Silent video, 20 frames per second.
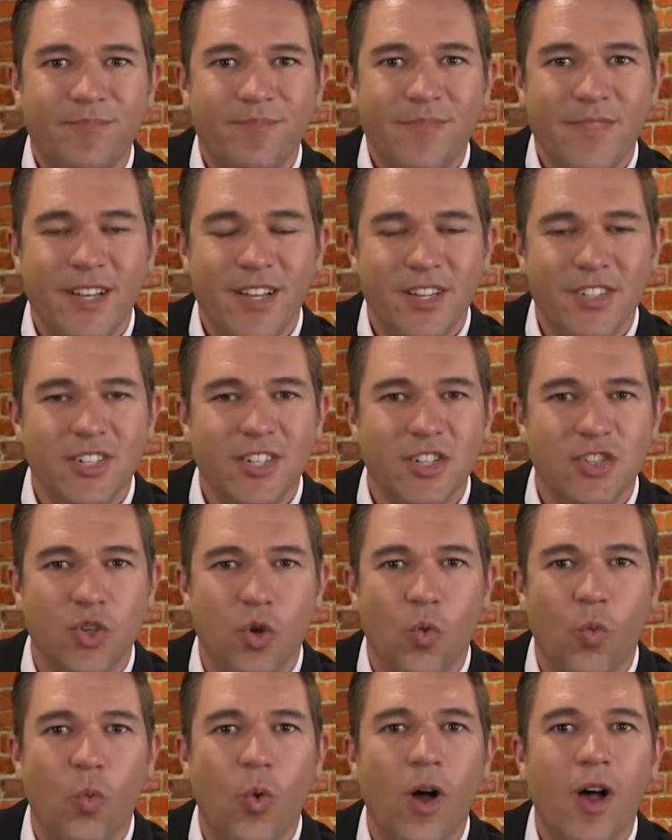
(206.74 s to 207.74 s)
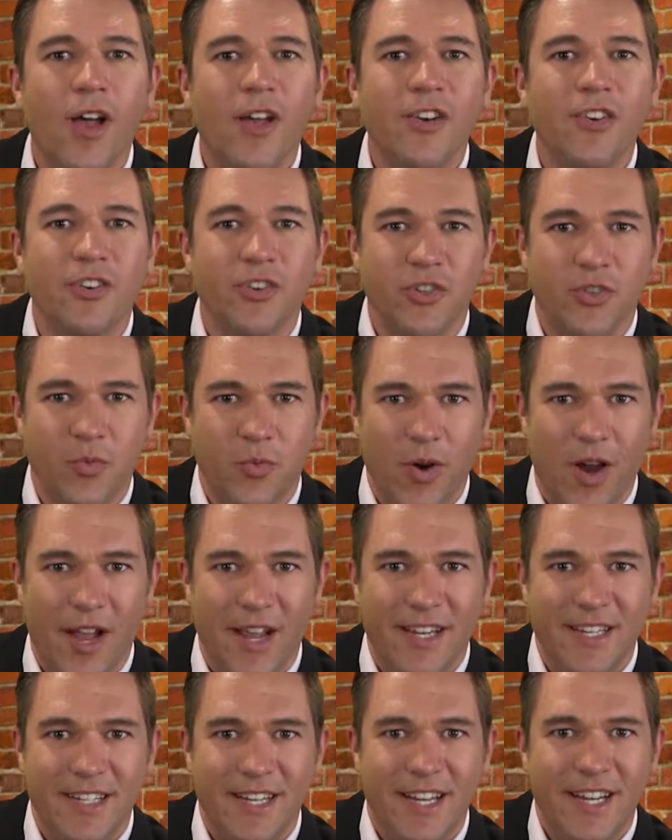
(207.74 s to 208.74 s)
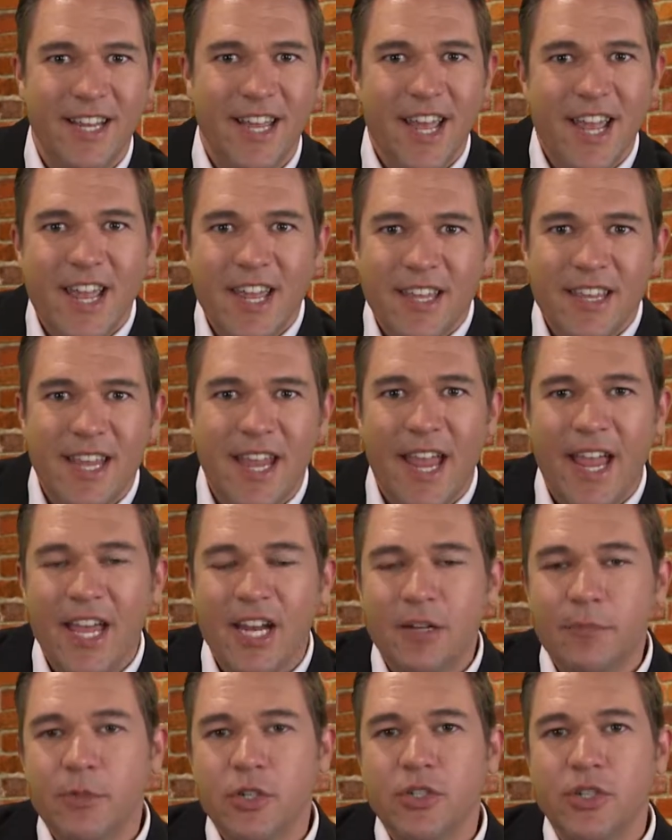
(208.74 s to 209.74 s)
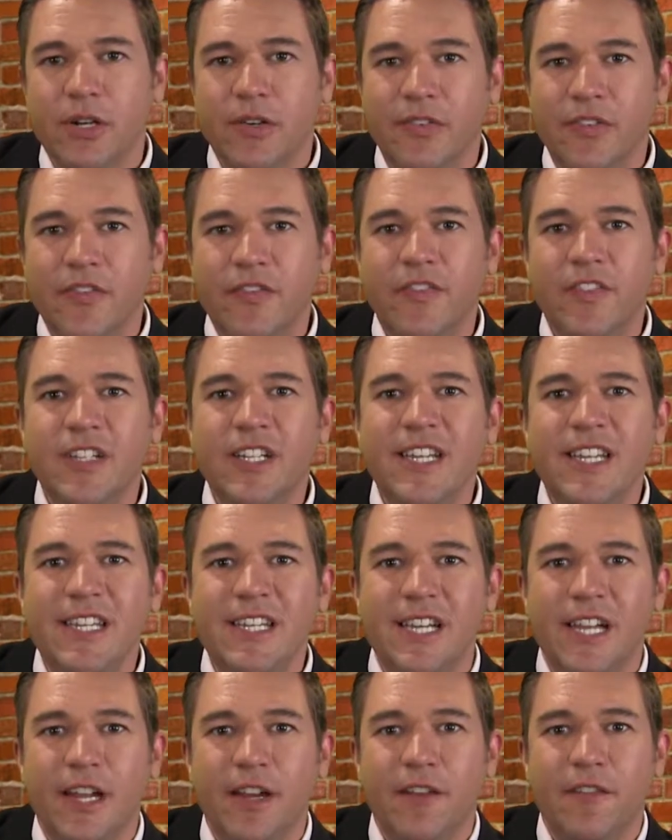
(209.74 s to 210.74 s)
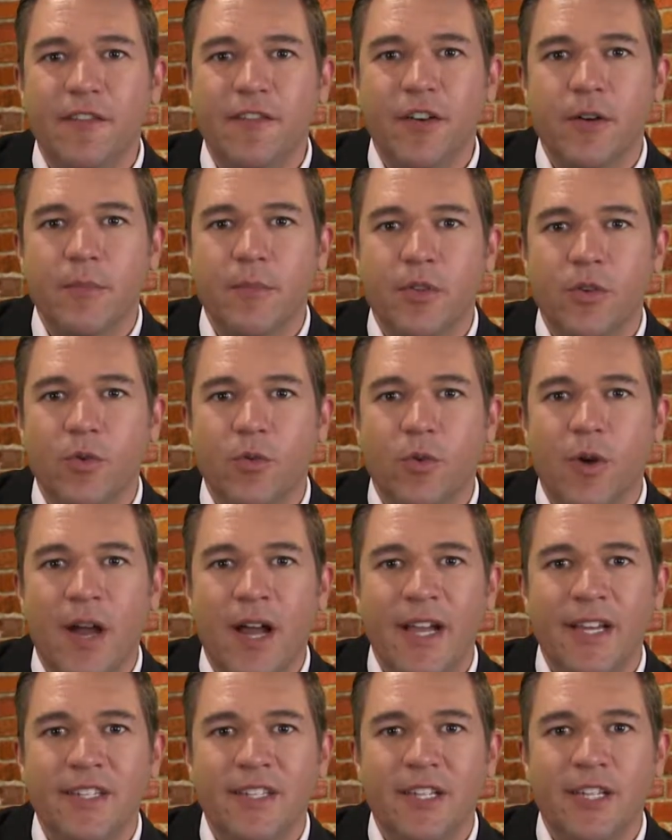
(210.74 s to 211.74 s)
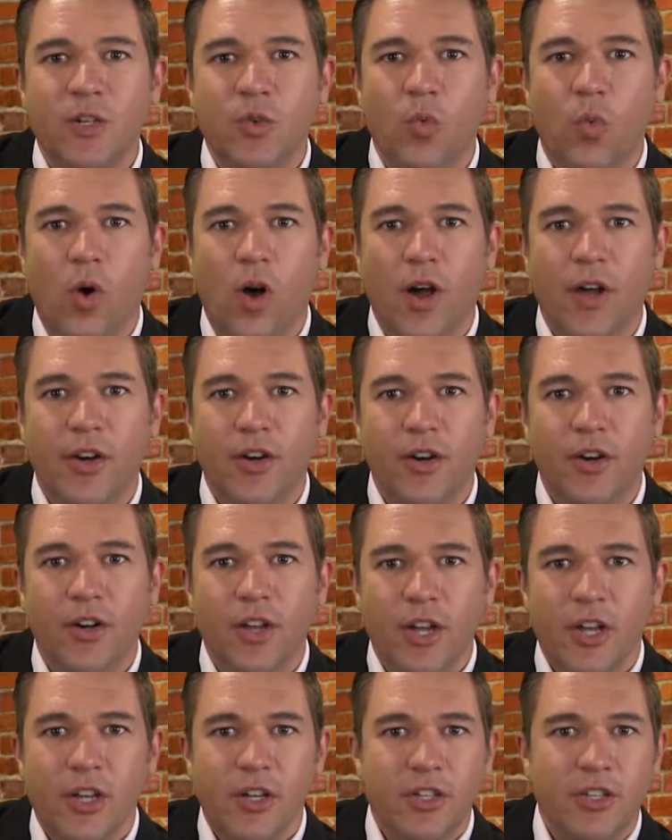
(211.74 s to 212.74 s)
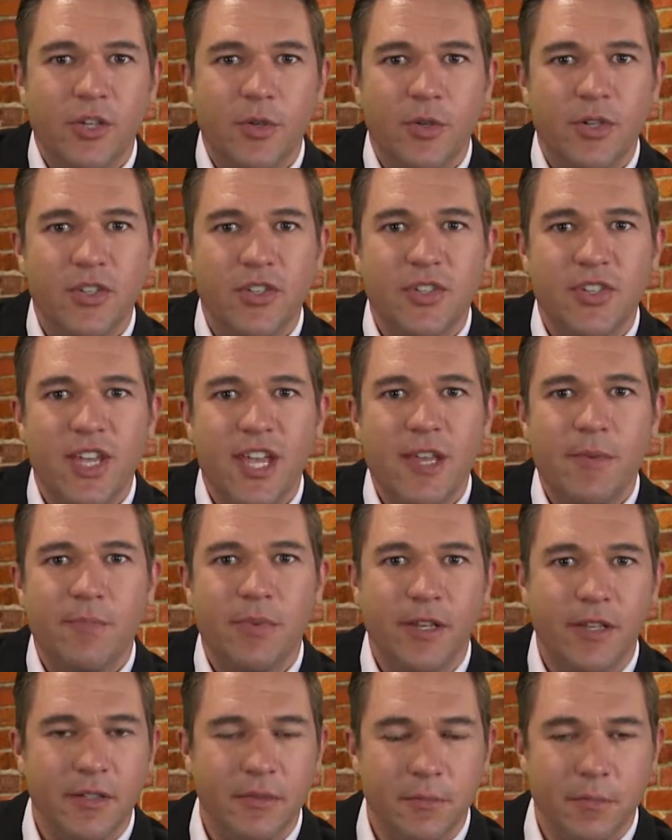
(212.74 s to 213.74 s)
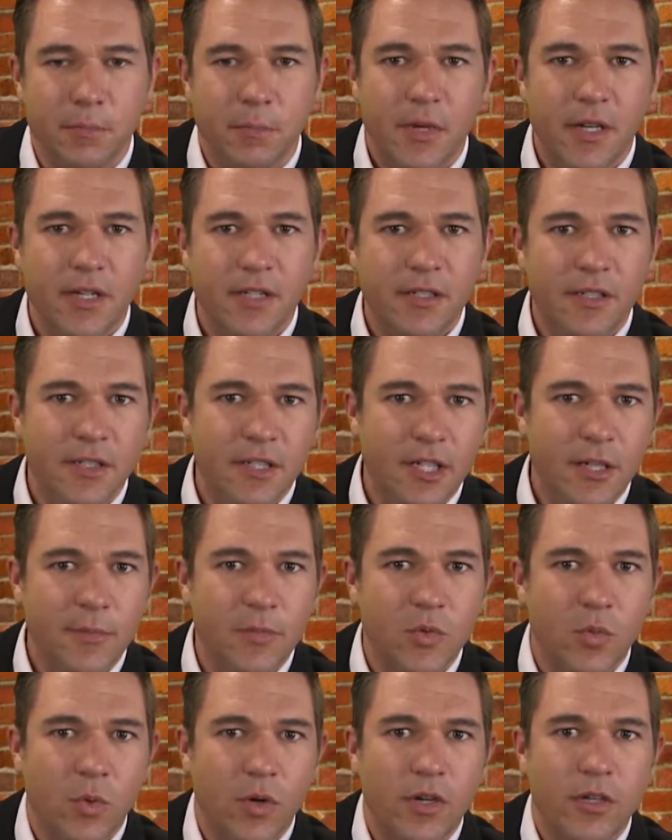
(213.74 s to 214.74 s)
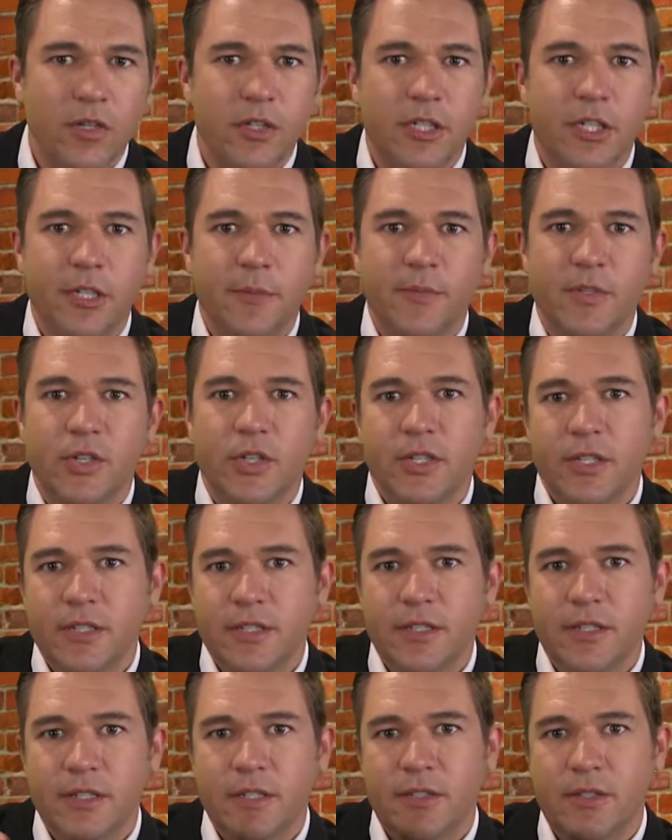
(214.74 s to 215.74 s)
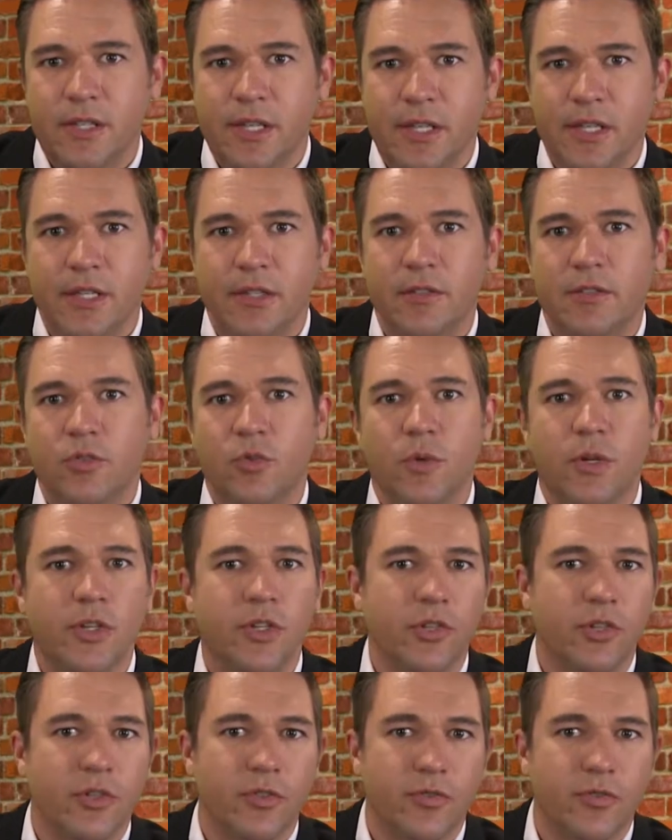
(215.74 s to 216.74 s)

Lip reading: Because as the water's rising, the animals are fleeing from the rising water to escape it. Mud comes, water comes, hits it, and creatures are